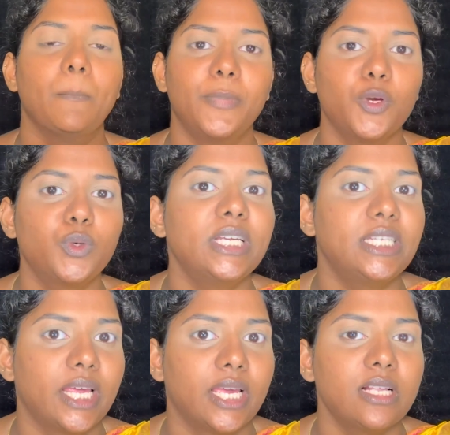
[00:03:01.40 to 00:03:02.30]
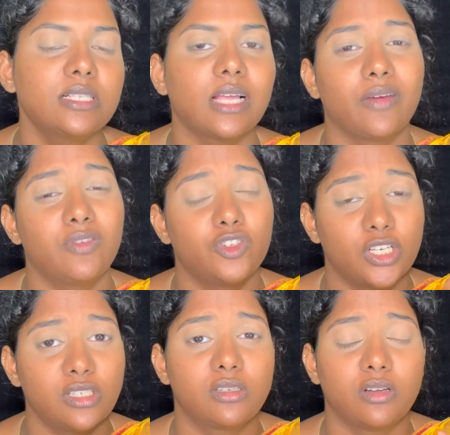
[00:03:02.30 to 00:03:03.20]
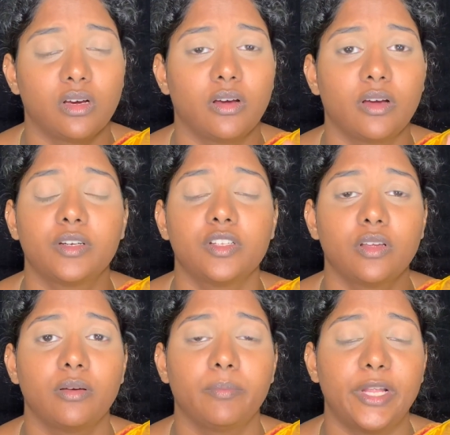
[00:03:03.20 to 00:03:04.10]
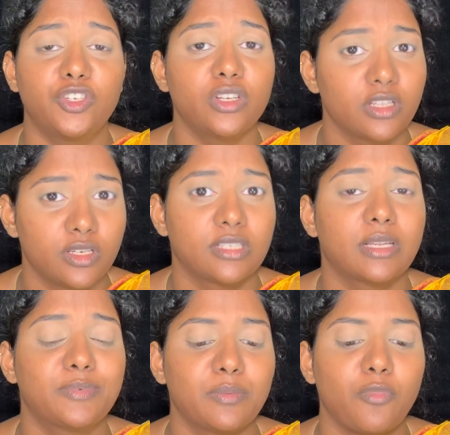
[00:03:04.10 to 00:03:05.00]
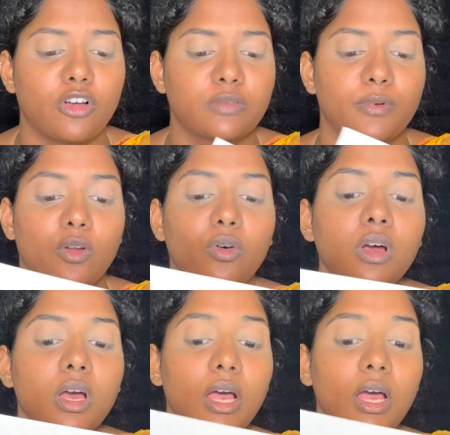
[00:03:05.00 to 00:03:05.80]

Beauty Tales. I will just mention in the description box below.